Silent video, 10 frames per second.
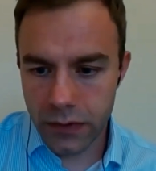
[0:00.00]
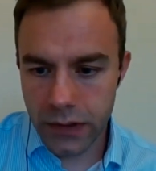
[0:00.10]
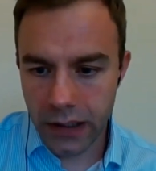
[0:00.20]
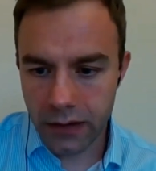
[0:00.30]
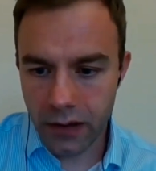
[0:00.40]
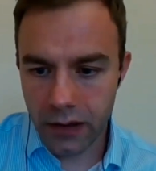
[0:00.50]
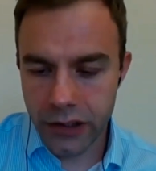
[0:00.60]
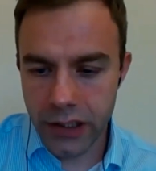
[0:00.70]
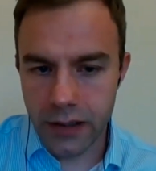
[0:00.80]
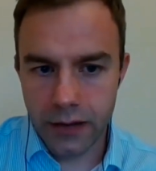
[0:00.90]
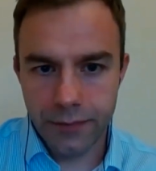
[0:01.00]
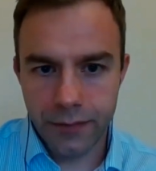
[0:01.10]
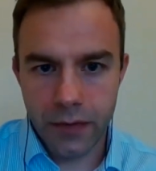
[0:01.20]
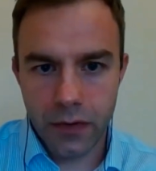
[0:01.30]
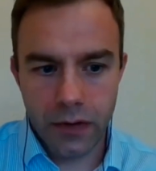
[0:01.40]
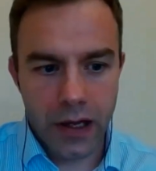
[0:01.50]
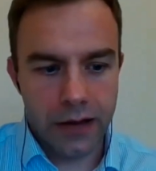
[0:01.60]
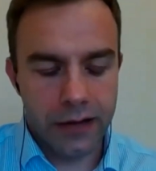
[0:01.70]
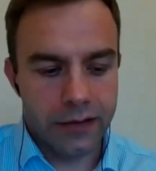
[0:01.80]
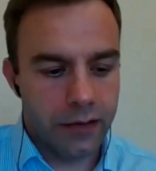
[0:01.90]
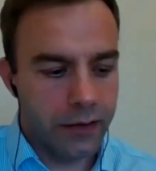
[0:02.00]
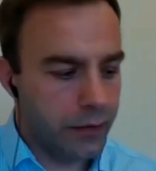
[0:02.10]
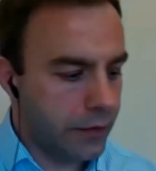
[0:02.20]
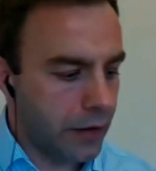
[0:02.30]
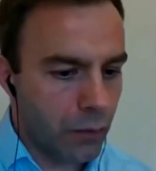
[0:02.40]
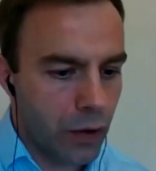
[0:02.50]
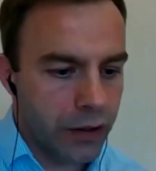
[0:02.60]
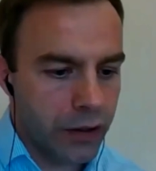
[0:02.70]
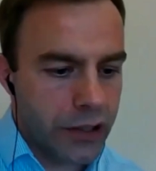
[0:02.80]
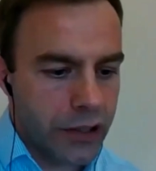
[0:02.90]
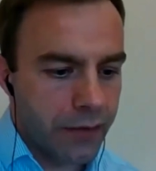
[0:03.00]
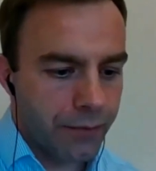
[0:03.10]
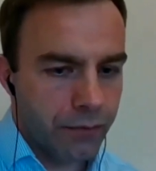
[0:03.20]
Technology. Okay, is that working, Jen?